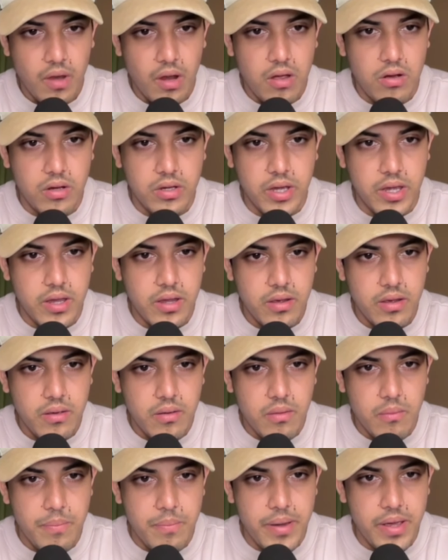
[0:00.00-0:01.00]
Okay,
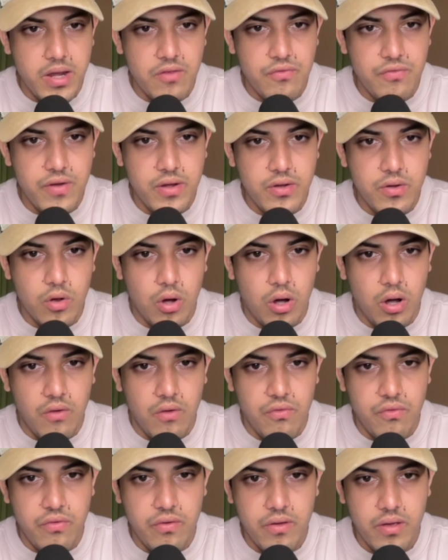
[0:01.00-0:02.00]
benefit
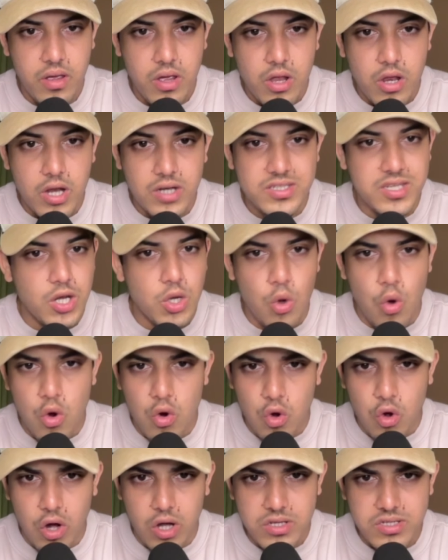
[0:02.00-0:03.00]
of, it's a low
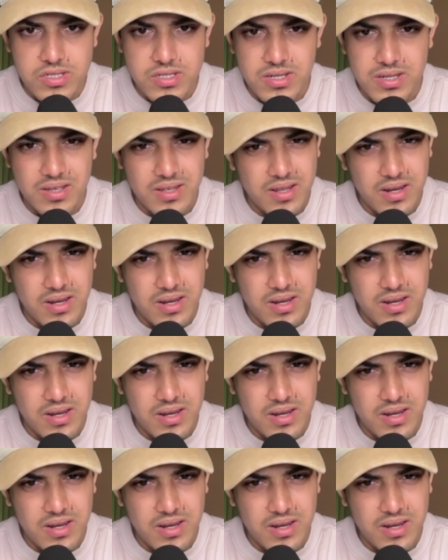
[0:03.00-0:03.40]
cost.